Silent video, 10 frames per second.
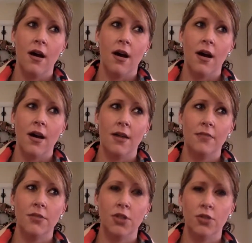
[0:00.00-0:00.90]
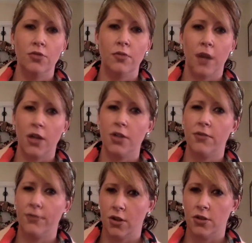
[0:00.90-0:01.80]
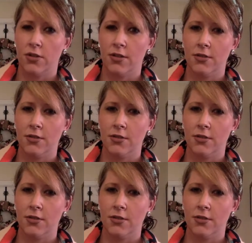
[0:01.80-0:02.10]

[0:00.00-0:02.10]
I'm due March 1st,